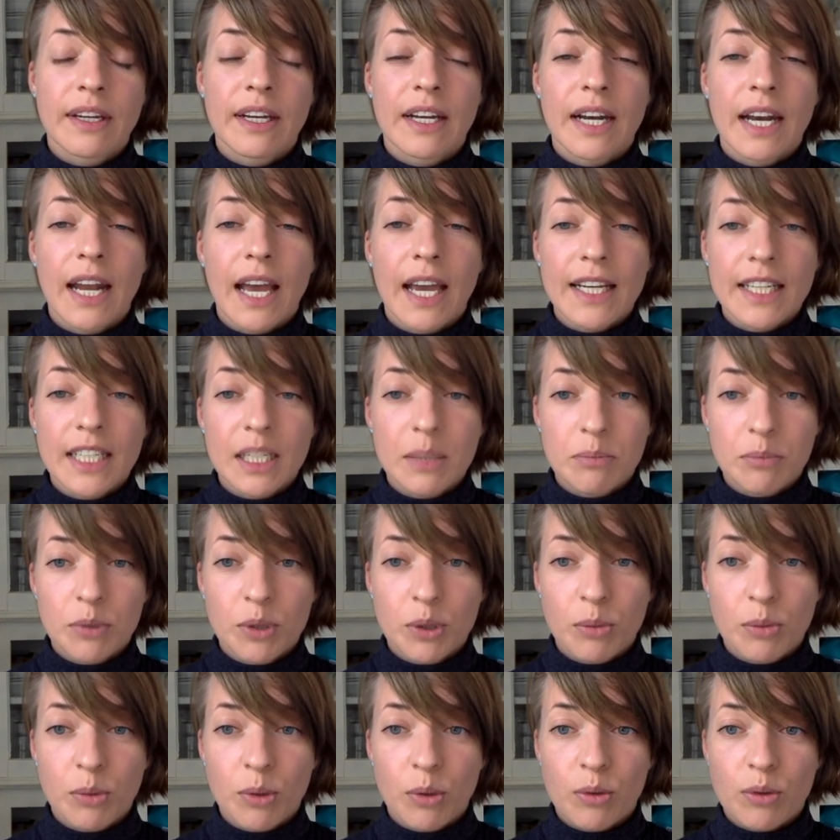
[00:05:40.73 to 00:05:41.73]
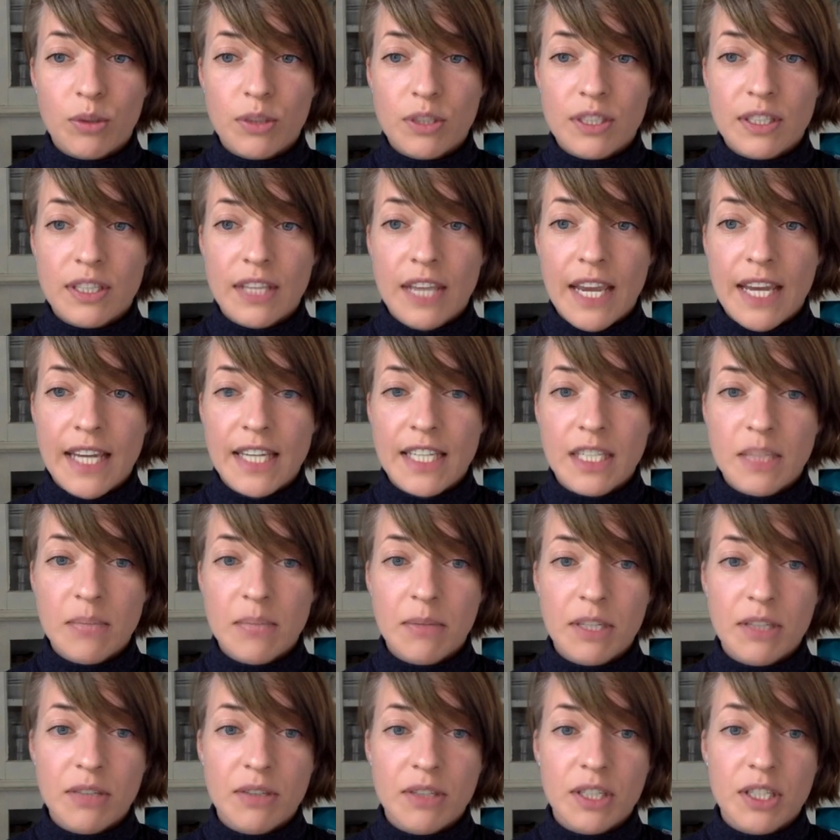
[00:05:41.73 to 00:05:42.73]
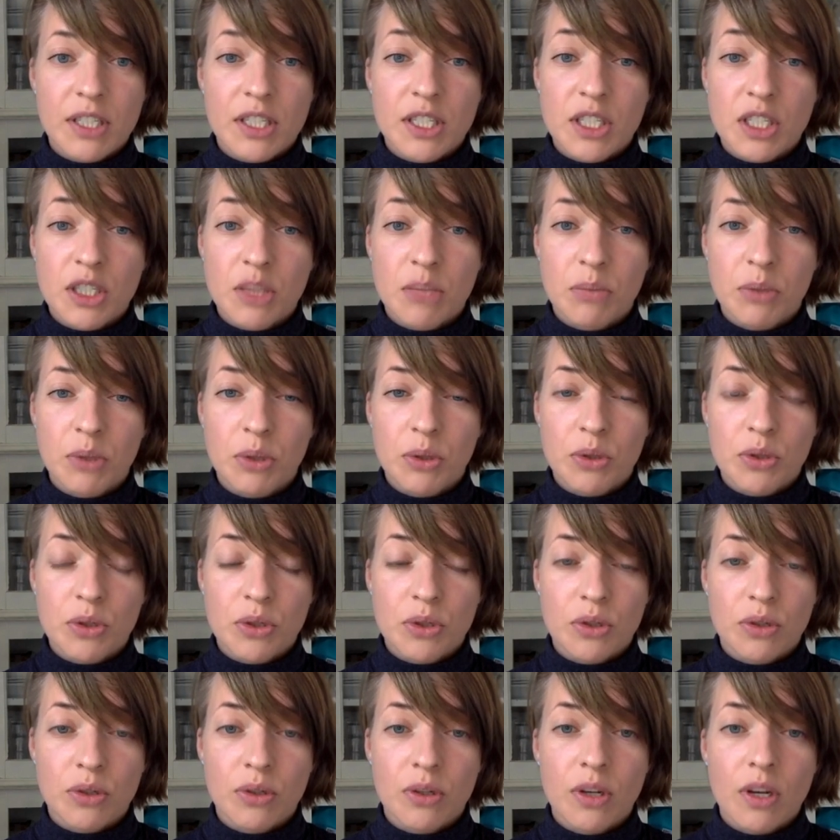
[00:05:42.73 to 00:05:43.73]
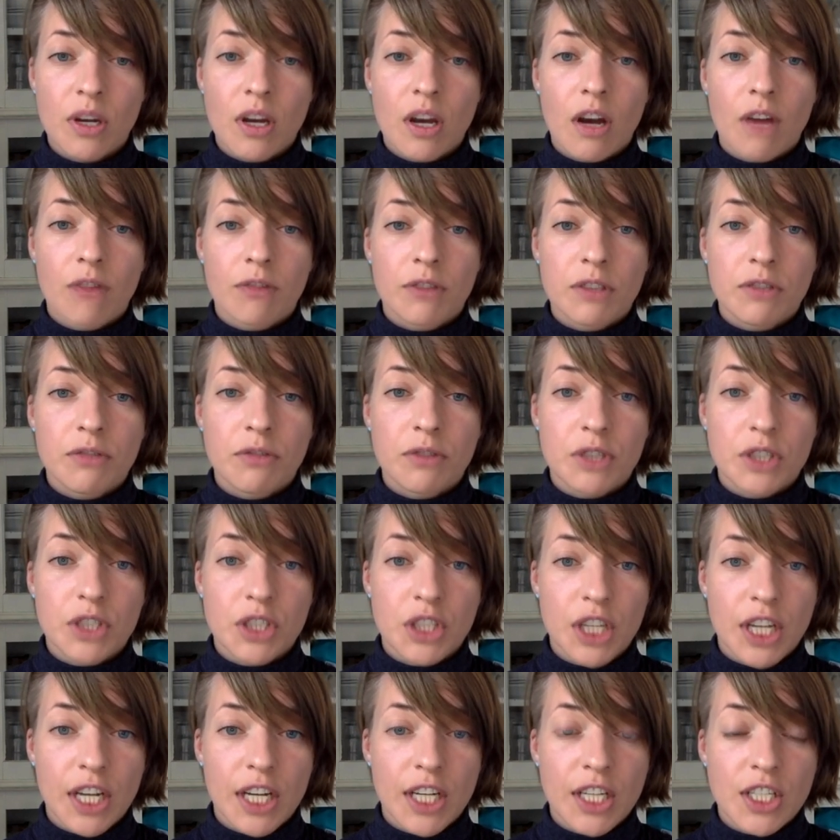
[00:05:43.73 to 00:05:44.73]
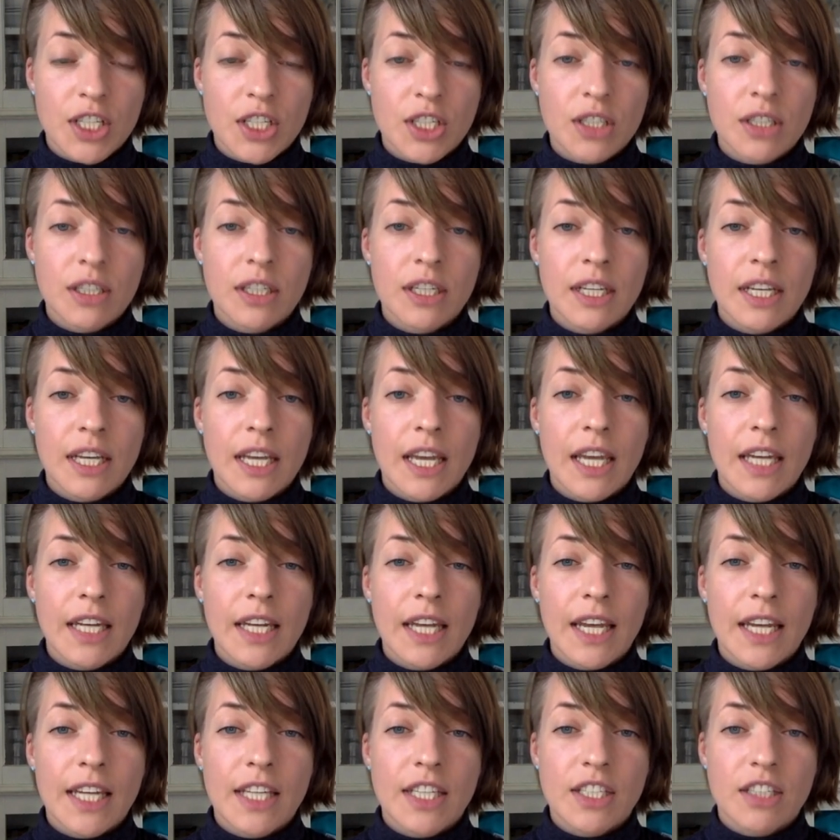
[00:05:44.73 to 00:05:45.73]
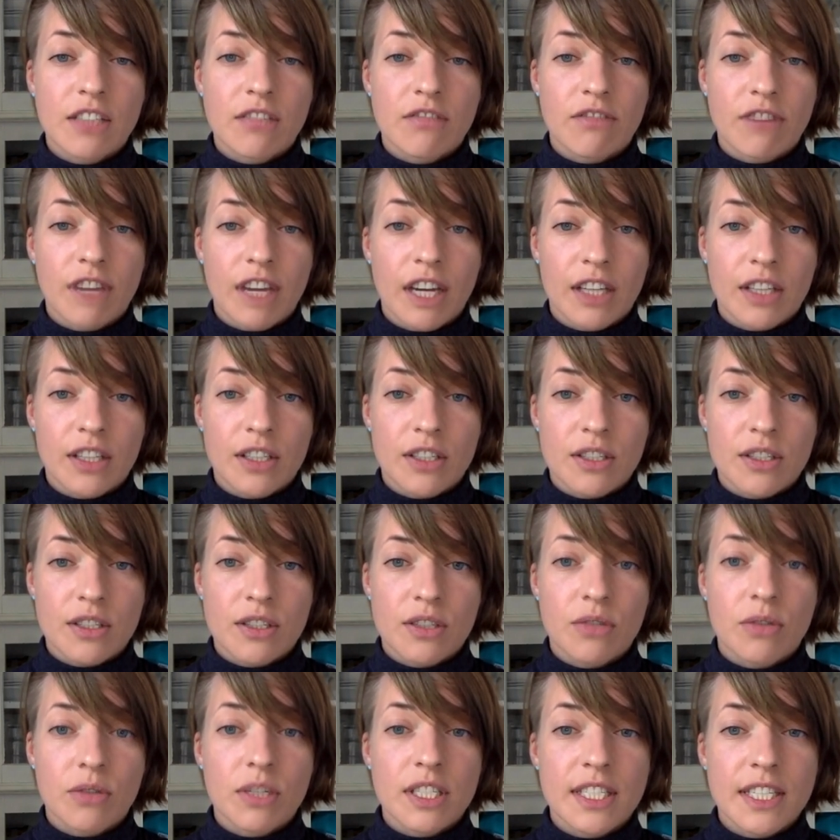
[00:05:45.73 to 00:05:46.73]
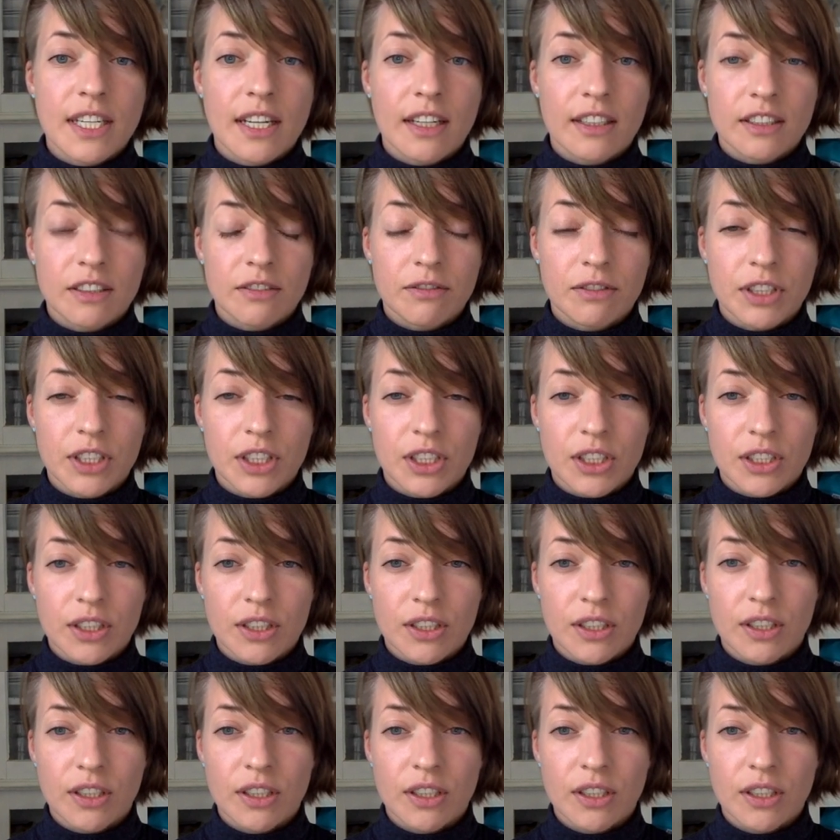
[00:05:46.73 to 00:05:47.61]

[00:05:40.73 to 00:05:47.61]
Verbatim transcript: likely promotes the asymmetric distribution of differentiation and aging factors during cell division